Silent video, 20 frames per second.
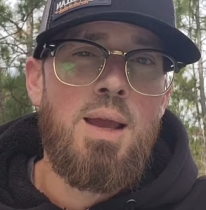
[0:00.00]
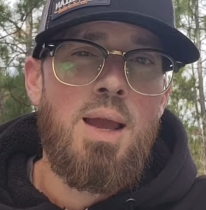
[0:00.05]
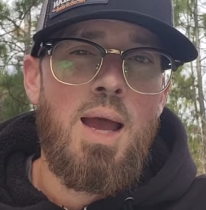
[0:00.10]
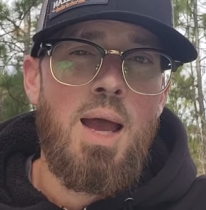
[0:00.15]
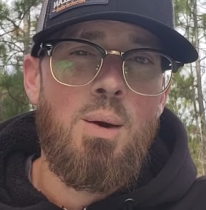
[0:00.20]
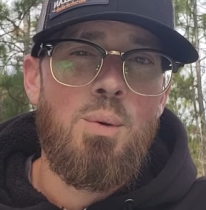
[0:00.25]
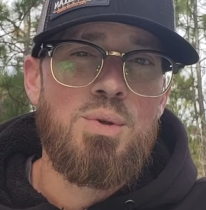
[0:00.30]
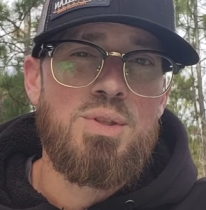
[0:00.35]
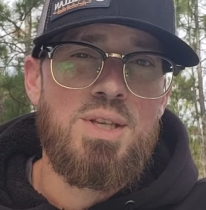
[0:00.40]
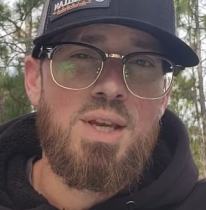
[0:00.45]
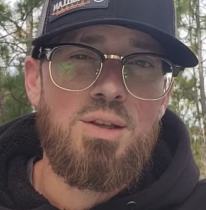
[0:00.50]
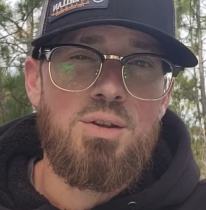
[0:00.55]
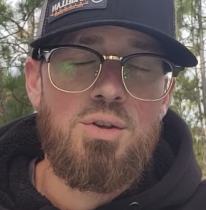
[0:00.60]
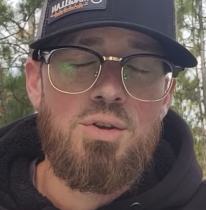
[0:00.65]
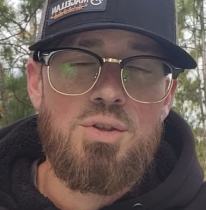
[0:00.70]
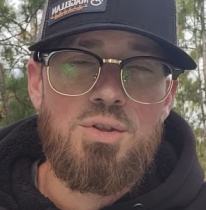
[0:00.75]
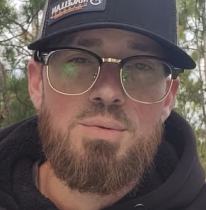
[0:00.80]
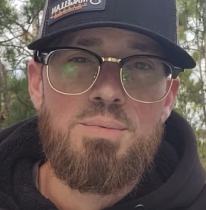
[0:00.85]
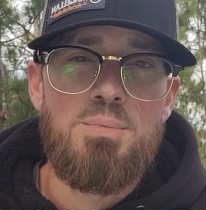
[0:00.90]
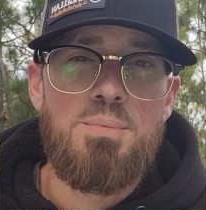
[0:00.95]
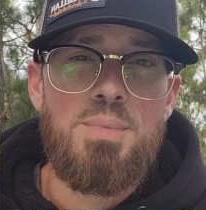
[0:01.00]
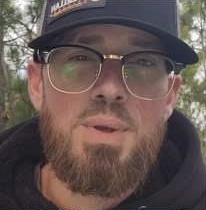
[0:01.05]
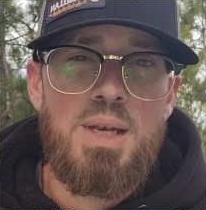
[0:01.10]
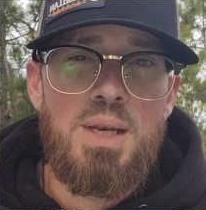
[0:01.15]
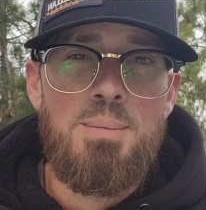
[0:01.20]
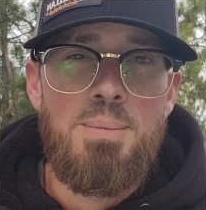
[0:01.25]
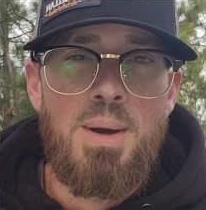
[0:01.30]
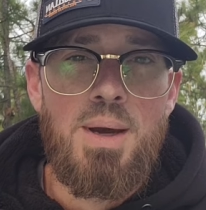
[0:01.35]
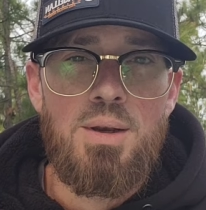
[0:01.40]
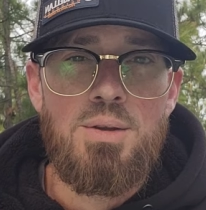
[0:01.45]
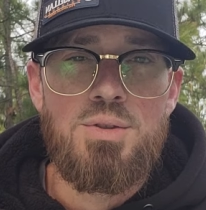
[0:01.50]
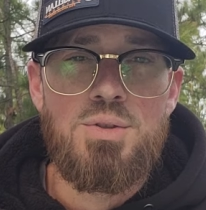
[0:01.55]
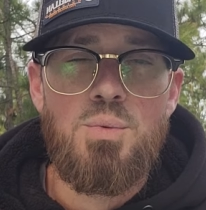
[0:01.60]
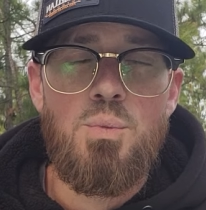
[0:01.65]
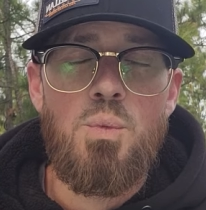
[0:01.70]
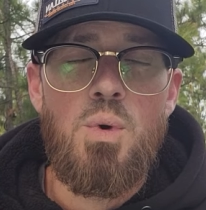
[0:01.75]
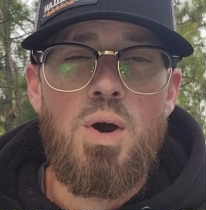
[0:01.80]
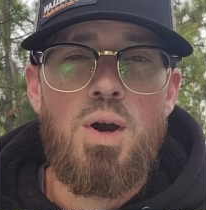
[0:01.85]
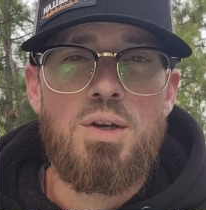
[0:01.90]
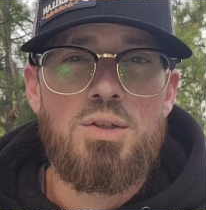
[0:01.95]
I would take those mini bottles and
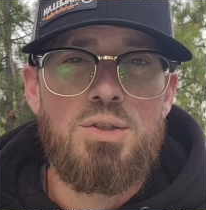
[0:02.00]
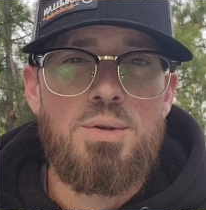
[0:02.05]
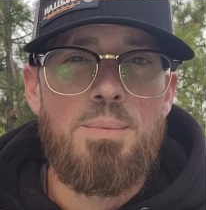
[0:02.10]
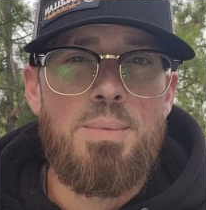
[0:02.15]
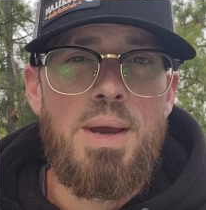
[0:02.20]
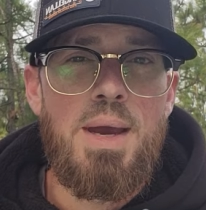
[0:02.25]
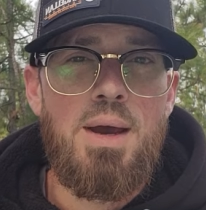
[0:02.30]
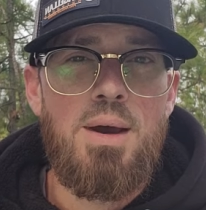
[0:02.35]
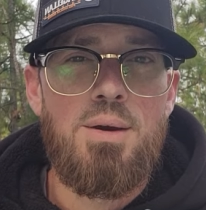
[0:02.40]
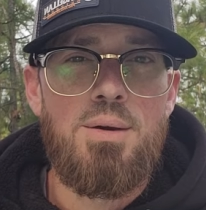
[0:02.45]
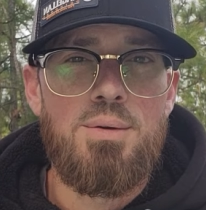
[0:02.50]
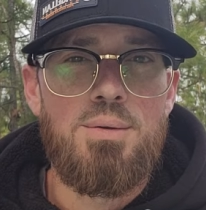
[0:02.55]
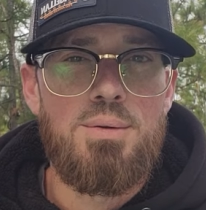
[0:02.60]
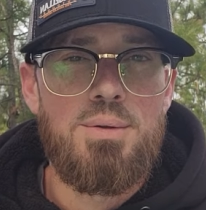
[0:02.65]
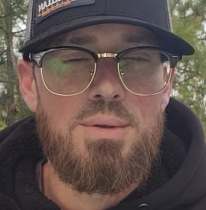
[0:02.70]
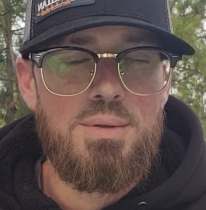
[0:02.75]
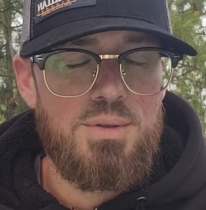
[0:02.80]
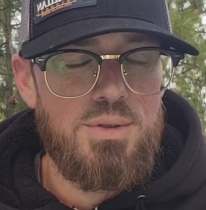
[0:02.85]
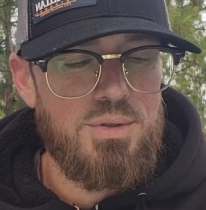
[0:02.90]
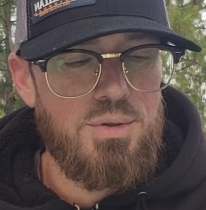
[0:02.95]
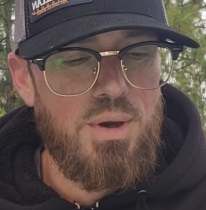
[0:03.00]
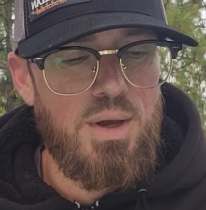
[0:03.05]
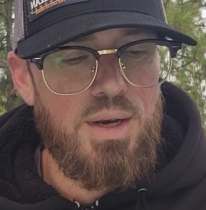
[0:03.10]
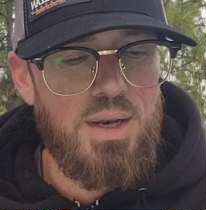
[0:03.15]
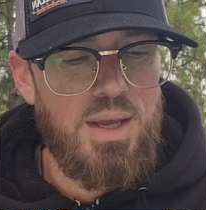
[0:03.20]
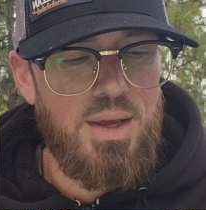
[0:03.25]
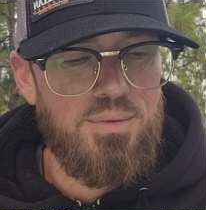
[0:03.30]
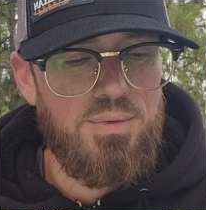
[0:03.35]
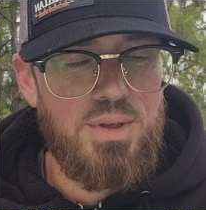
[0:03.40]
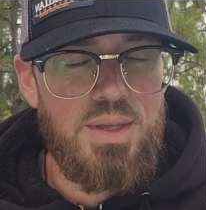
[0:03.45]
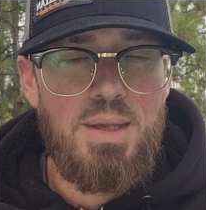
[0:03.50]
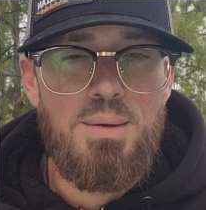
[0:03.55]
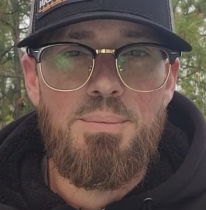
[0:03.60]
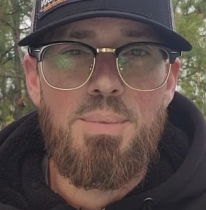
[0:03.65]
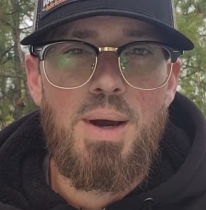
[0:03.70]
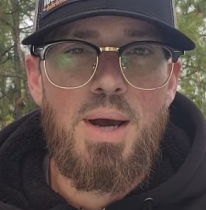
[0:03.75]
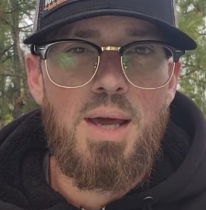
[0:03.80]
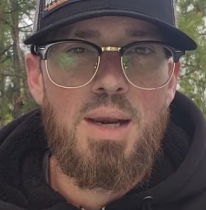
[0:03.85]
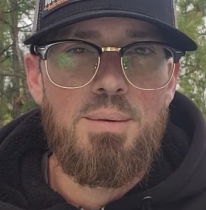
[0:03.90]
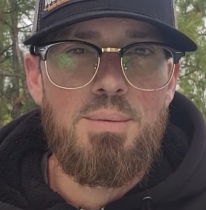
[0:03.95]
wash them out so I didn't have to keep
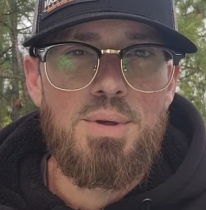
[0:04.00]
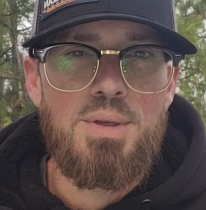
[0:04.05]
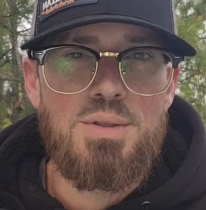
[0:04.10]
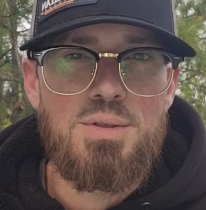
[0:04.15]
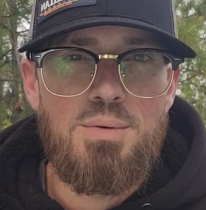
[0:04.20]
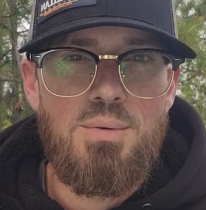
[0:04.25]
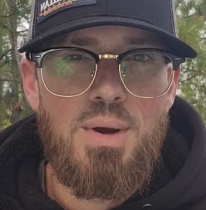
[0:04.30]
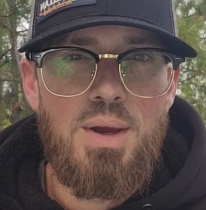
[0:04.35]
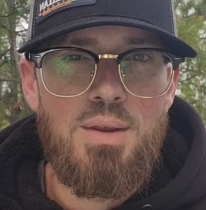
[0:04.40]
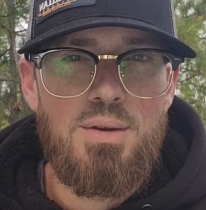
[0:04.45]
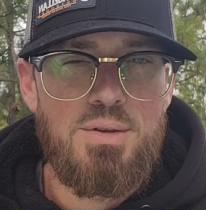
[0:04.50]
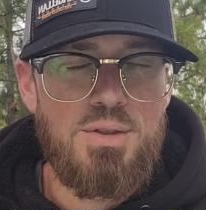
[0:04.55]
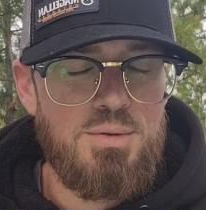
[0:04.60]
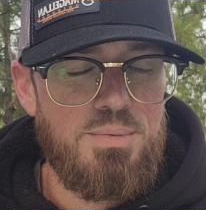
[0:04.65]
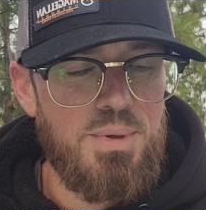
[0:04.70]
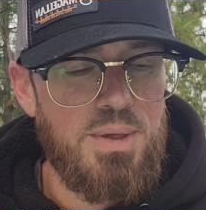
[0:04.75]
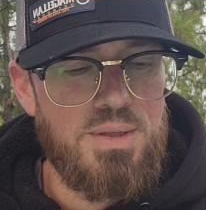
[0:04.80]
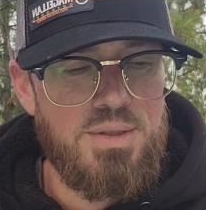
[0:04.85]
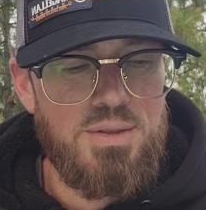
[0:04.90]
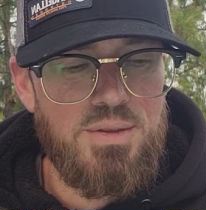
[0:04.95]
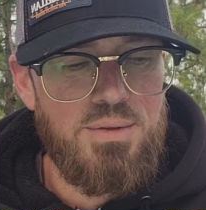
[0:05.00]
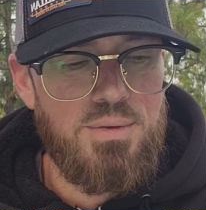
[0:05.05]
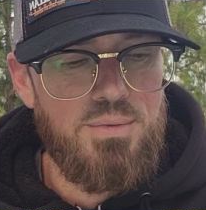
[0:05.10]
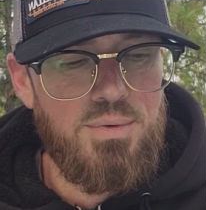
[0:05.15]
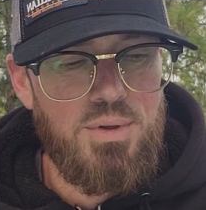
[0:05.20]
buying them because they're rather expensive.